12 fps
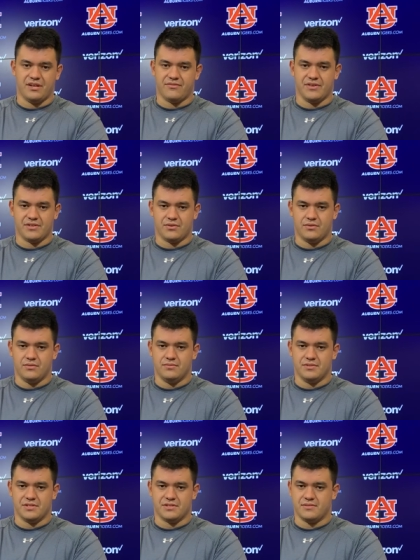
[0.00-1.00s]
physical,
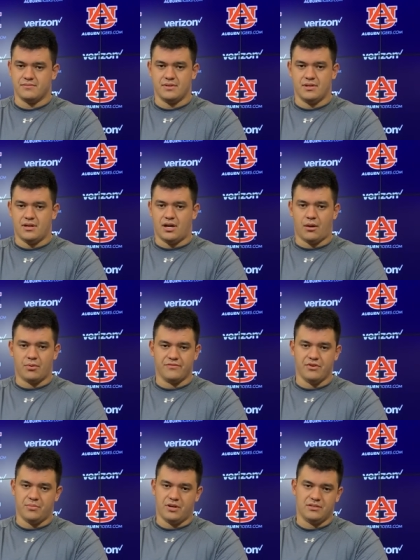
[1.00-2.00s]
just Auburn
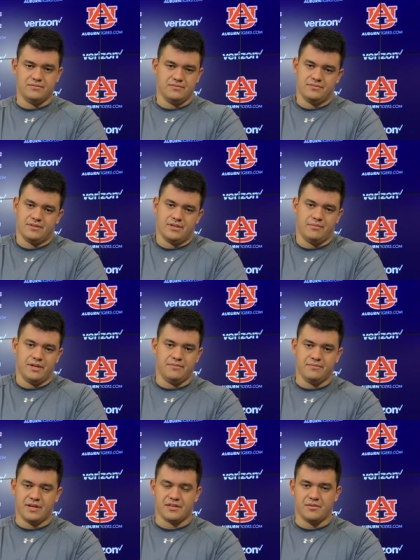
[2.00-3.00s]
football. I mean
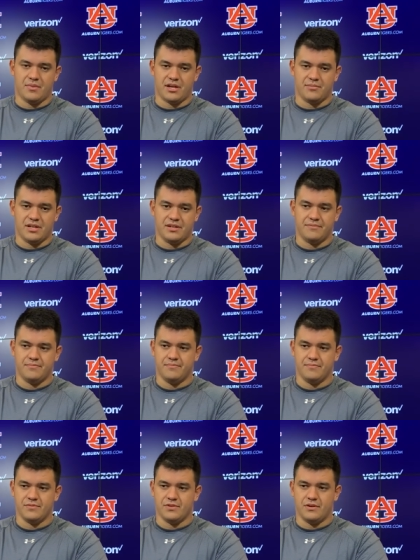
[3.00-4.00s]
that's the bottom line.
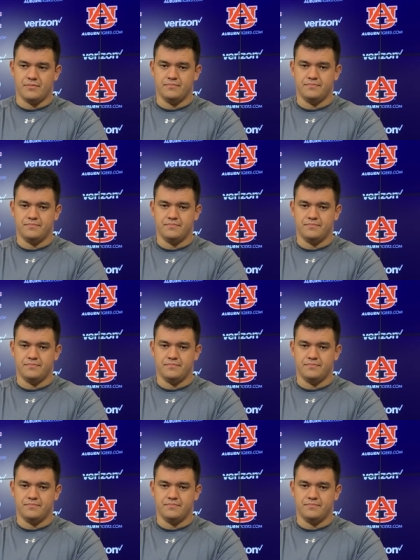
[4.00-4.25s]
So.